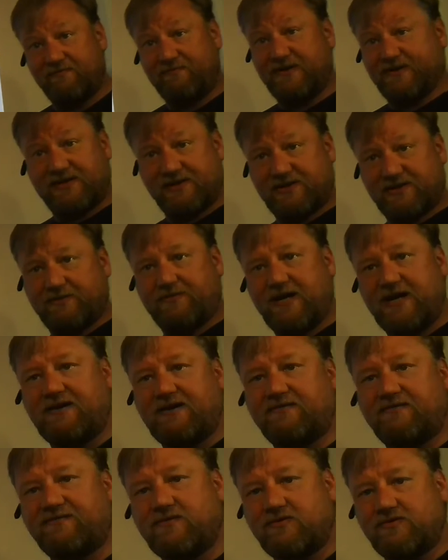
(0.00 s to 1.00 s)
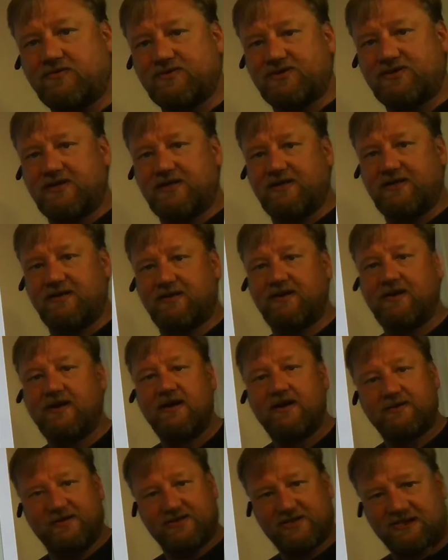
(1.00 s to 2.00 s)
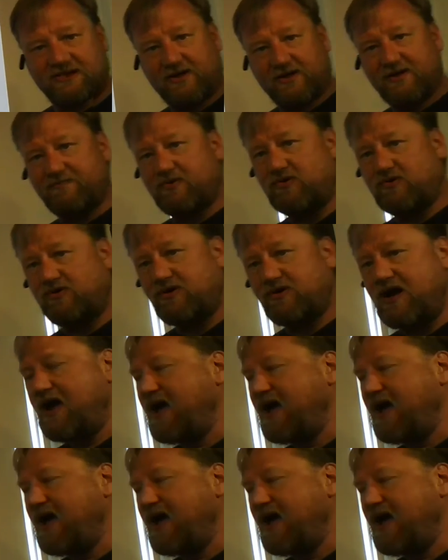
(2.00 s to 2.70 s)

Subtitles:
participate, of course, in the study board